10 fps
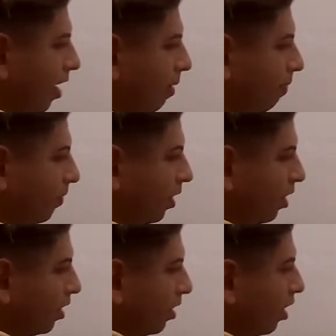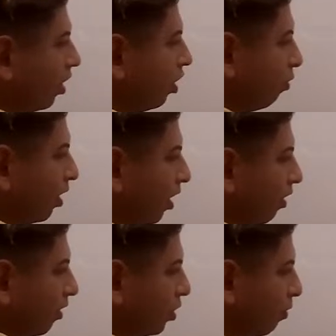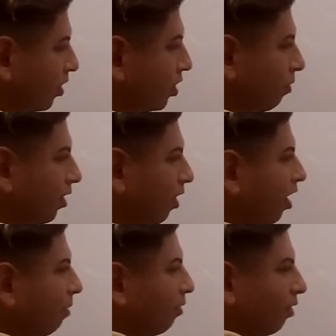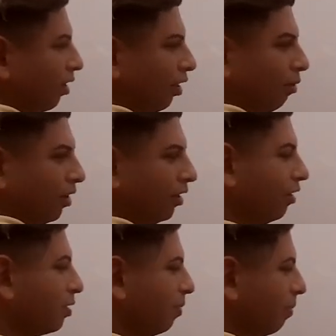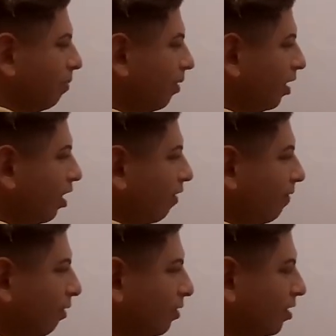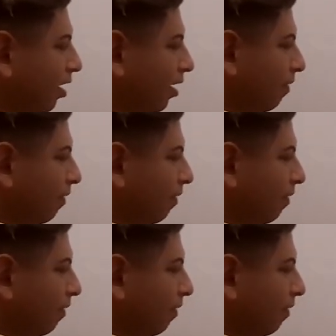Um, you would either switch to an ARB or lower the dose, but a lot of folks,